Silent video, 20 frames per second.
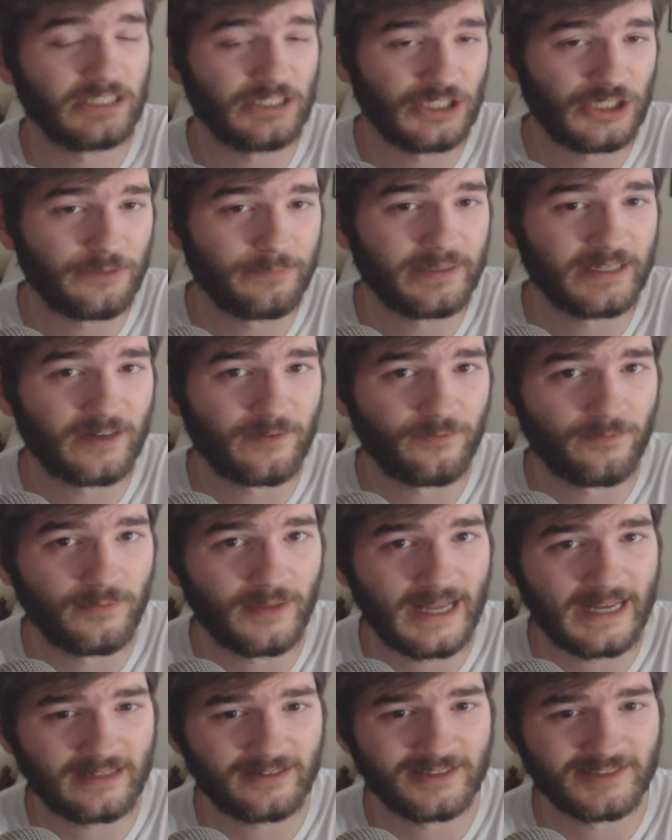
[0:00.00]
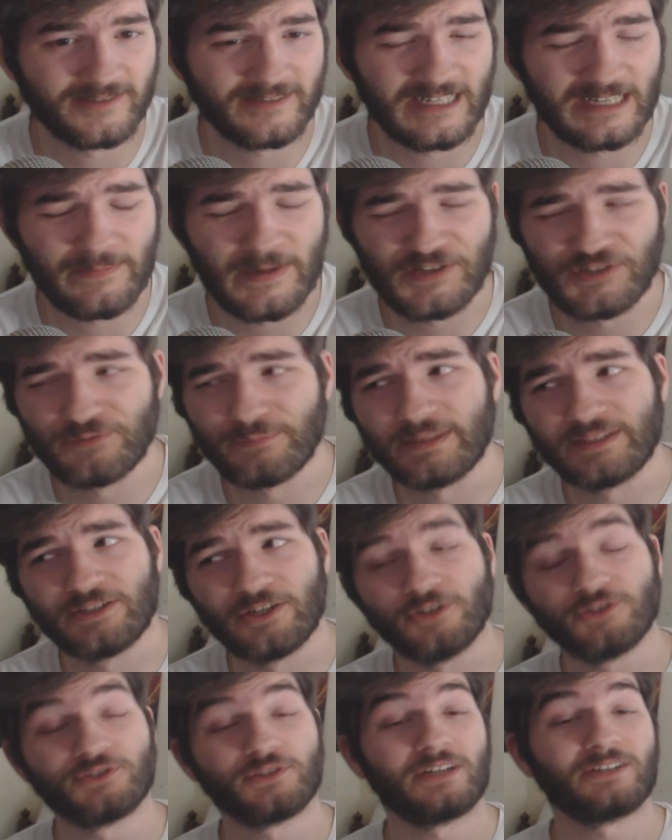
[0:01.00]
a little bit of lackluster animation, but
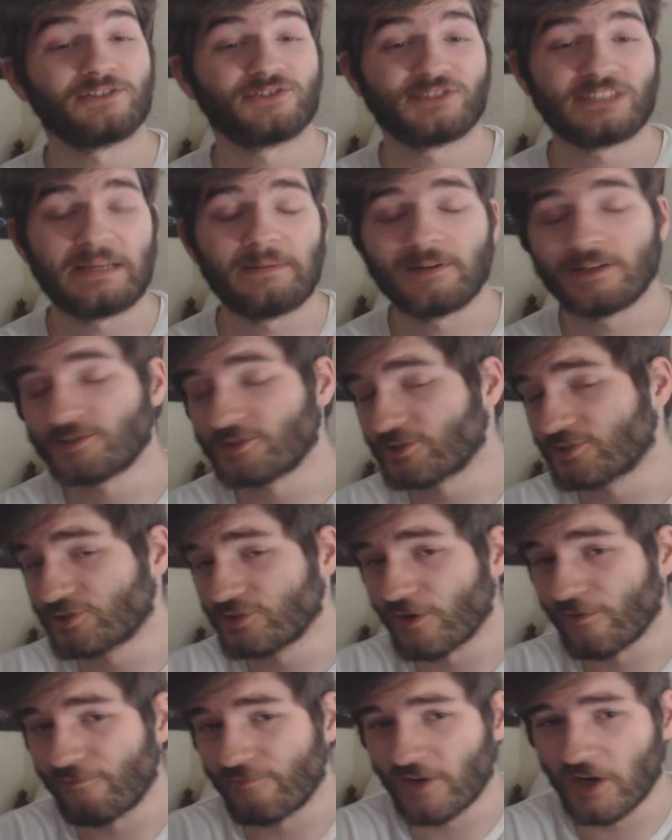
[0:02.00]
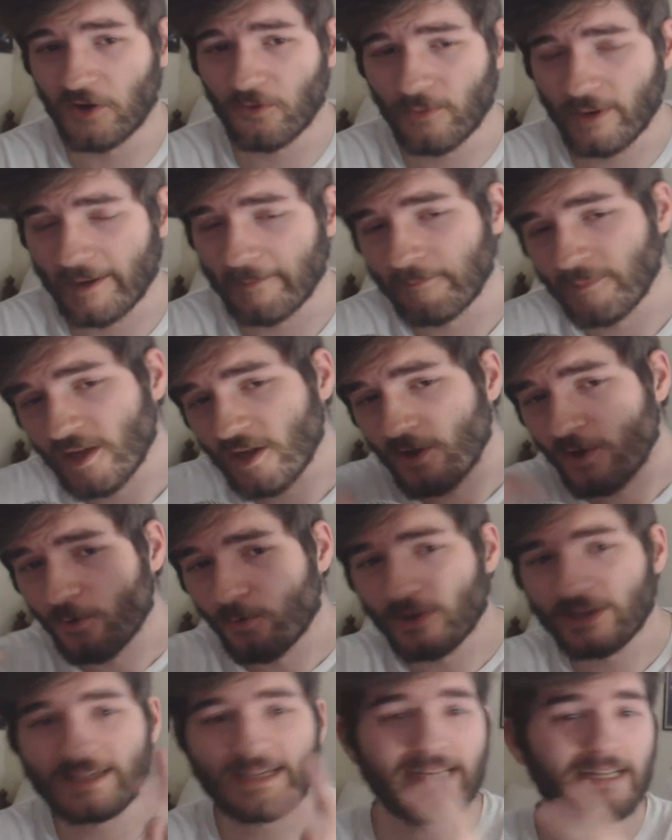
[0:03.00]
those are understandable because they're so far away.
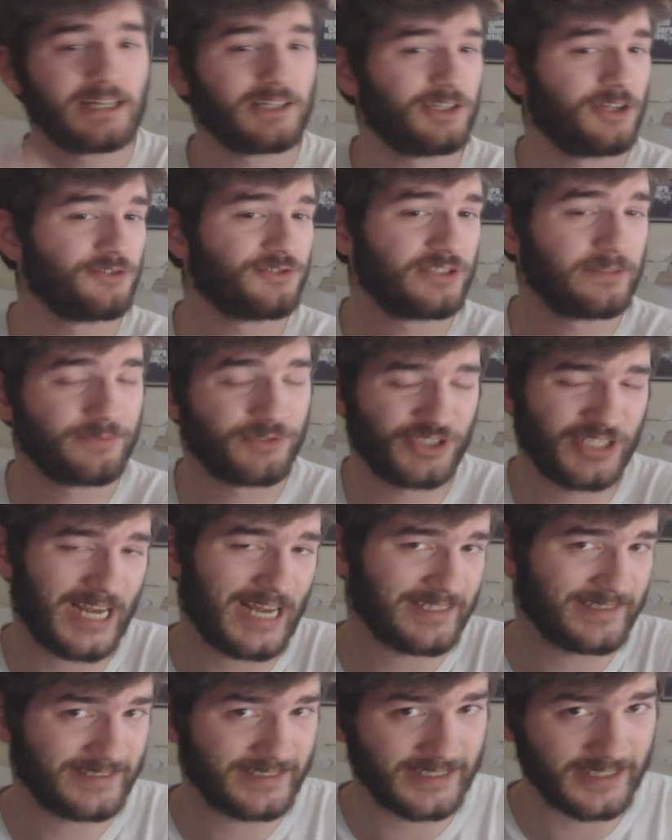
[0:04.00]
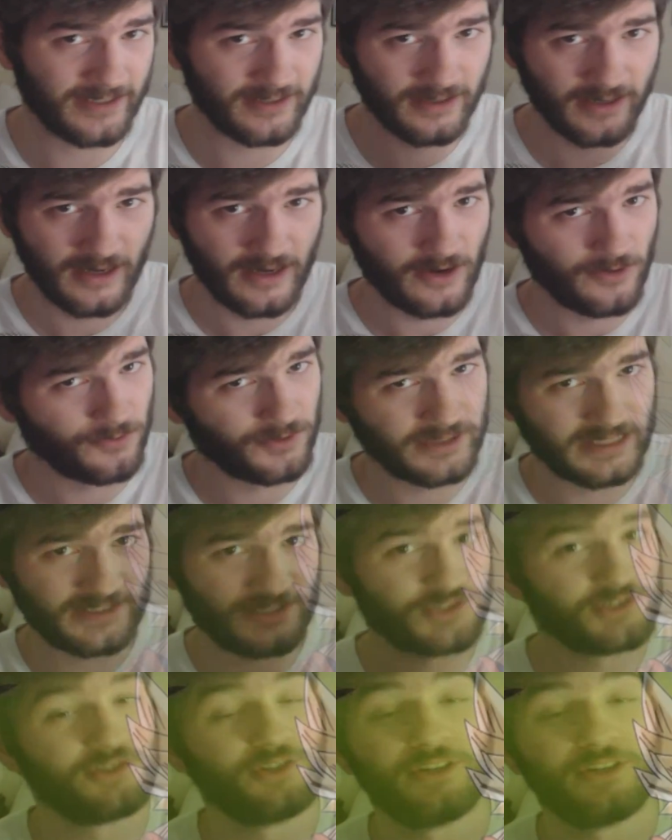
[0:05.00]
We're getting close-up shots here where they just